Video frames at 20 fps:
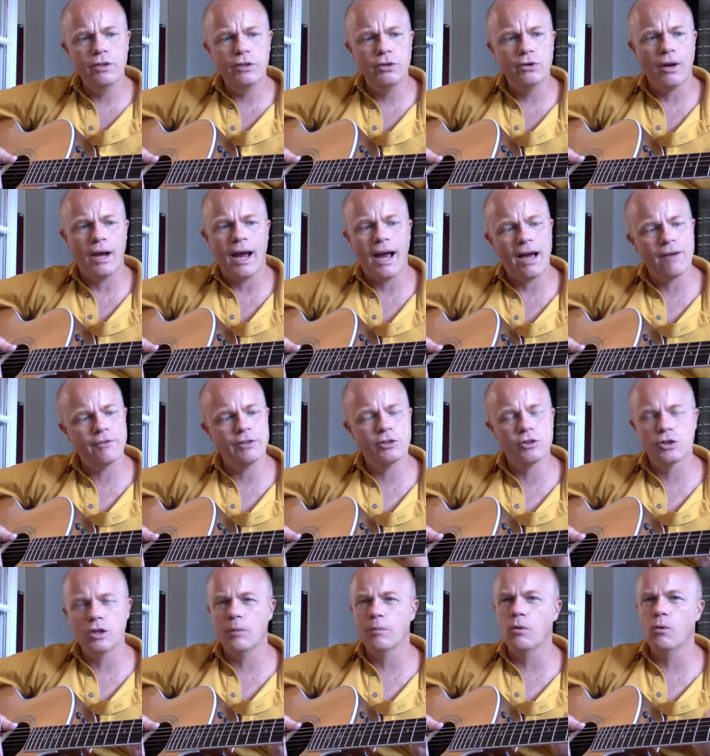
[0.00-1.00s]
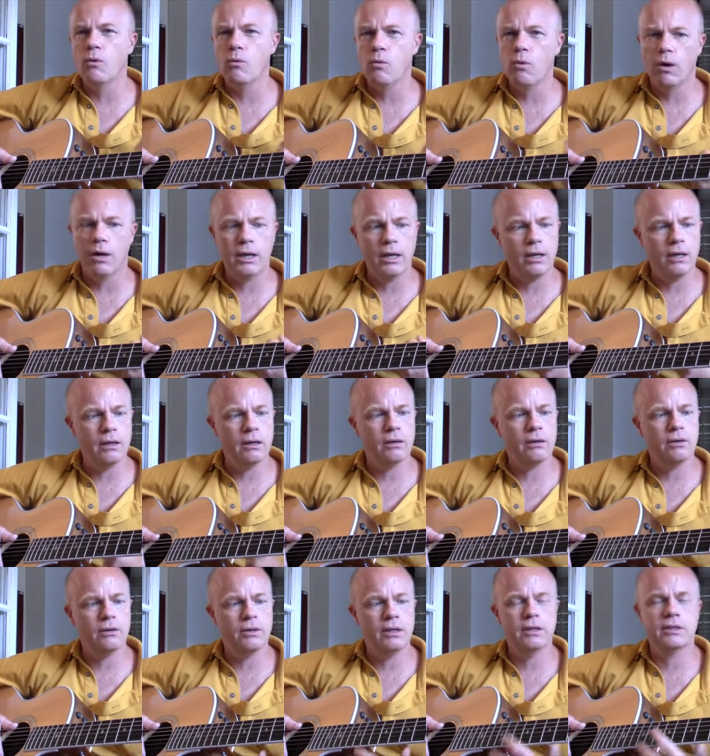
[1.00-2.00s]
you're having trouble working
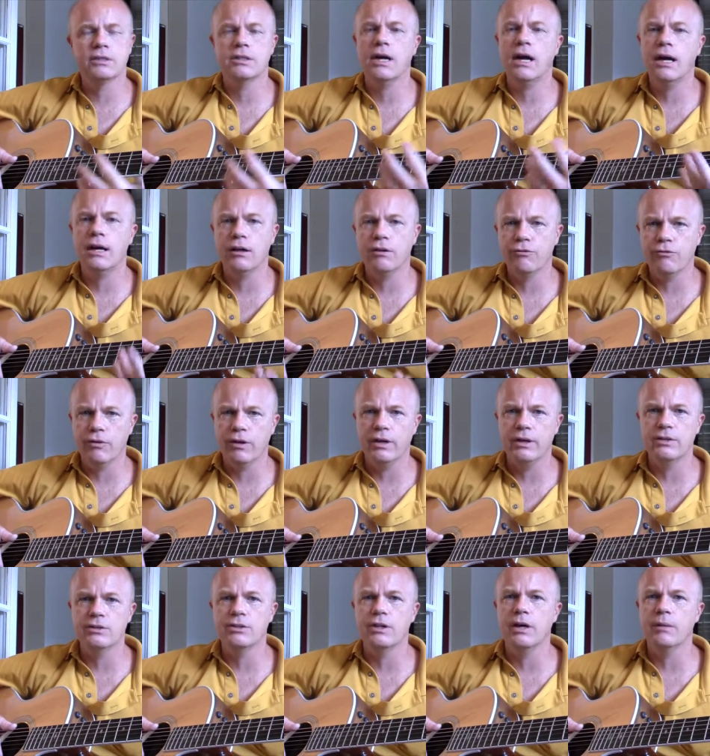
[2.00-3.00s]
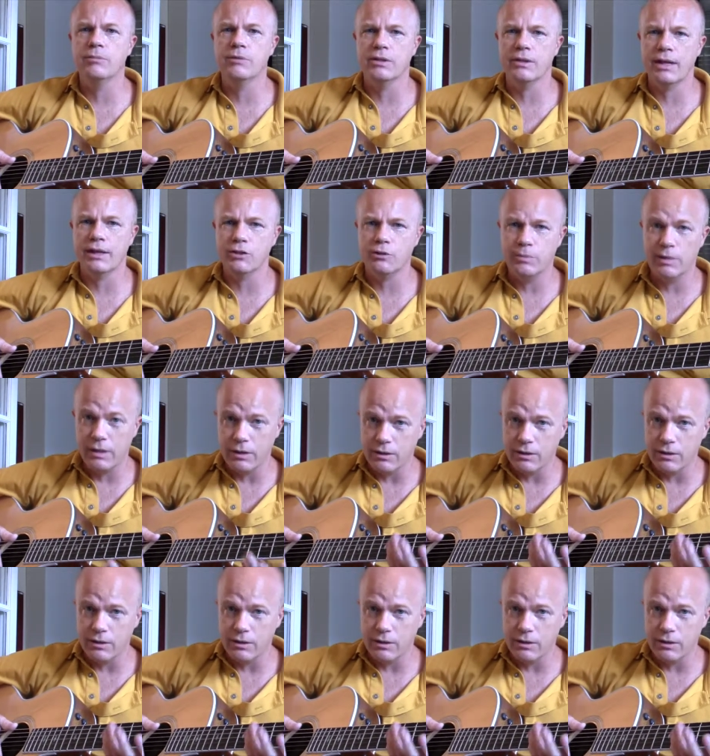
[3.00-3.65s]
the entire phrase up to that speed?